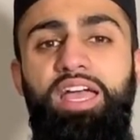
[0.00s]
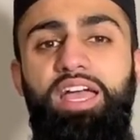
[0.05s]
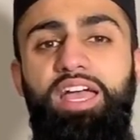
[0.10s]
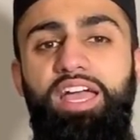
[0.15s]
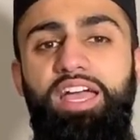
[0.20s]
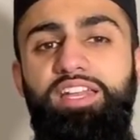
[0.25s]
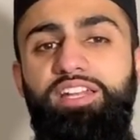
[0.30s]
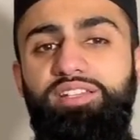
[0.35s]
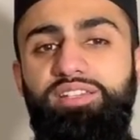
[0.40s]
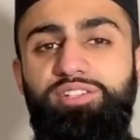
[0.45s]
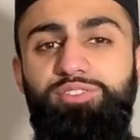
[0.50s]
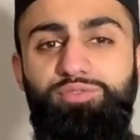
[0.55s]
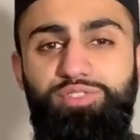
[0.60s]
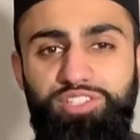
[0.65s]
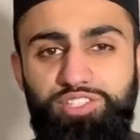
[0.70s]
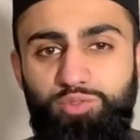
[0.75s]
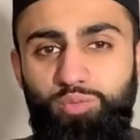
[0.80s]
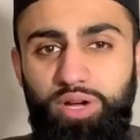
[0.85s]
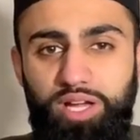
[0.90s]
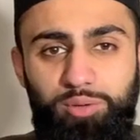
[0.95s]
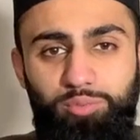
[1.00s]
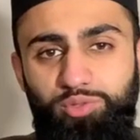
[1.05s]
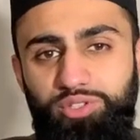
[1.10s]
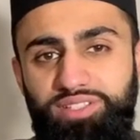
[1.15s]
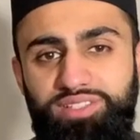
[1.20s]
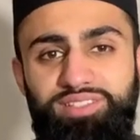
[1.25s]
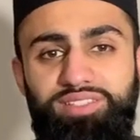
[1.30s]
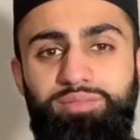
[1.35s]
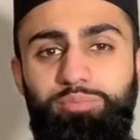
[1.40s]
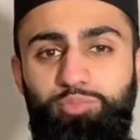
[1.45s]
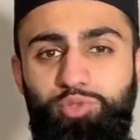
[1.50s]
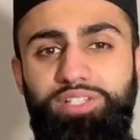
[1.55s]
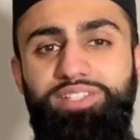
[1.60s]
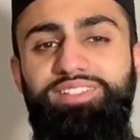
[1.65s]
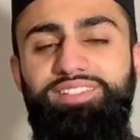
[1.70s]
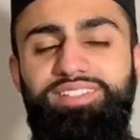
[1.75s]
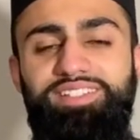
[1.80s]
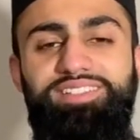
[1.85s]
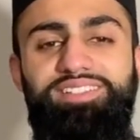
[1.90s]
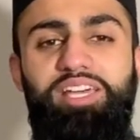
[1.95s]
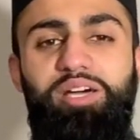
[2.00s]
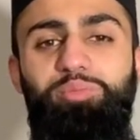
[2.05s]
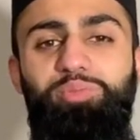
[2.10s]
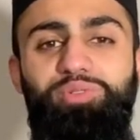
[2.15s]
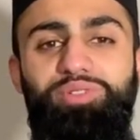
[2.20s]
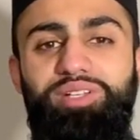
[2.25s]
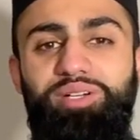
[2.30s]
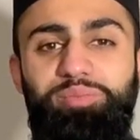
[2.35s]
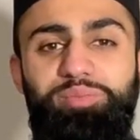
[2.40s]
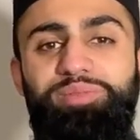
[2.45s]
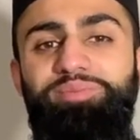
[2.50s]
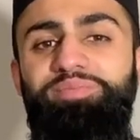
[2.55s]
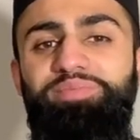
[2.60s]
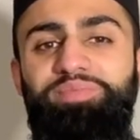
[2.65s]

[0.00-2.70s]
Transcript: And the reason why I bring this example up